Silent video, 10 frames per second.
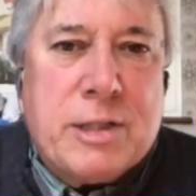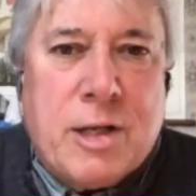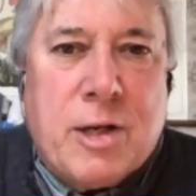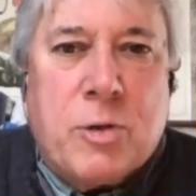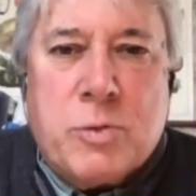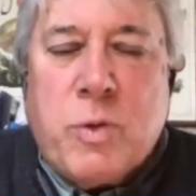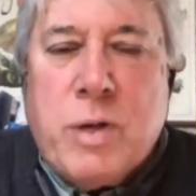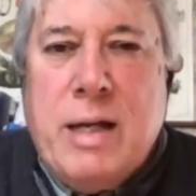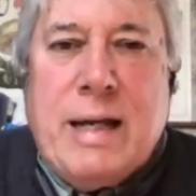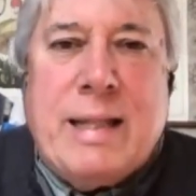You know, it's
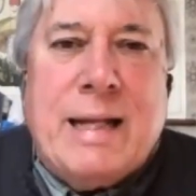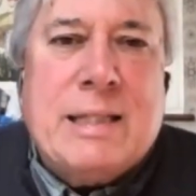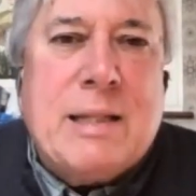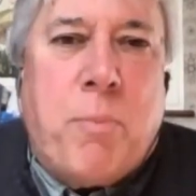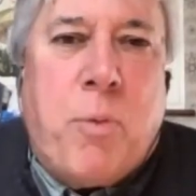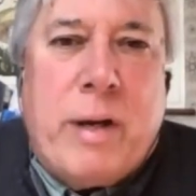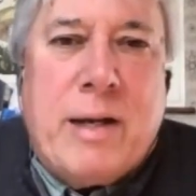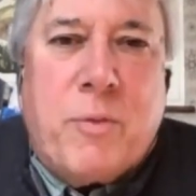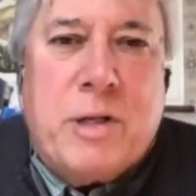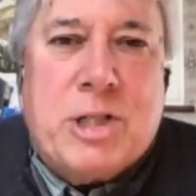and that's the point
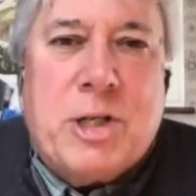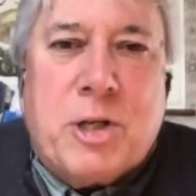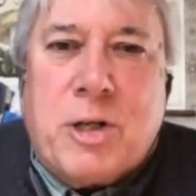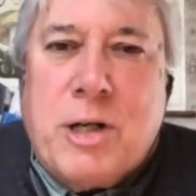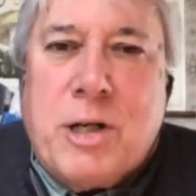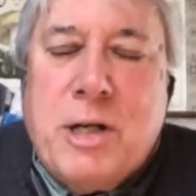at which you're